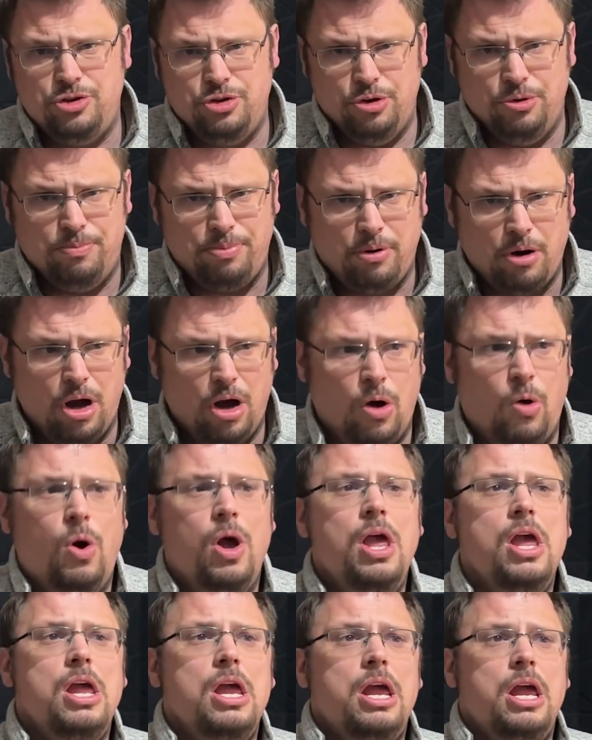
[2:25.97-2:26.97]
2
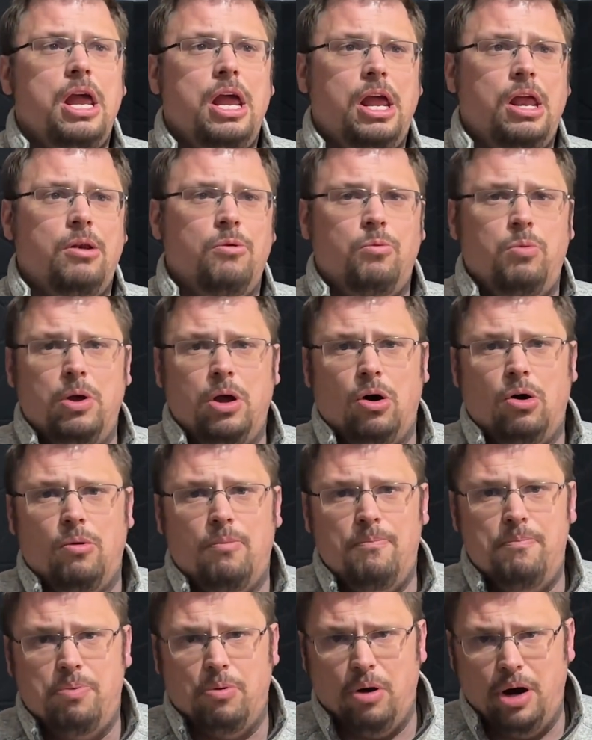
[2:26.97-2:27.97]
Pro it
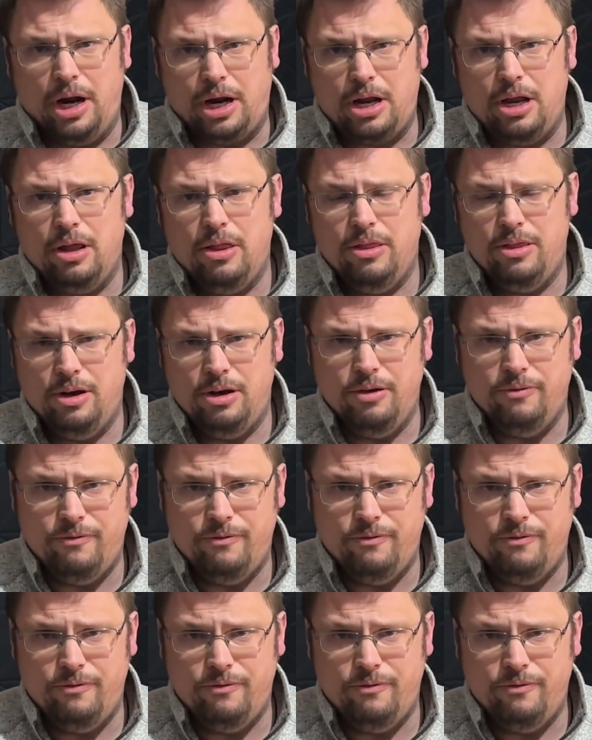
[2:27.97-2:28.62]
will brick the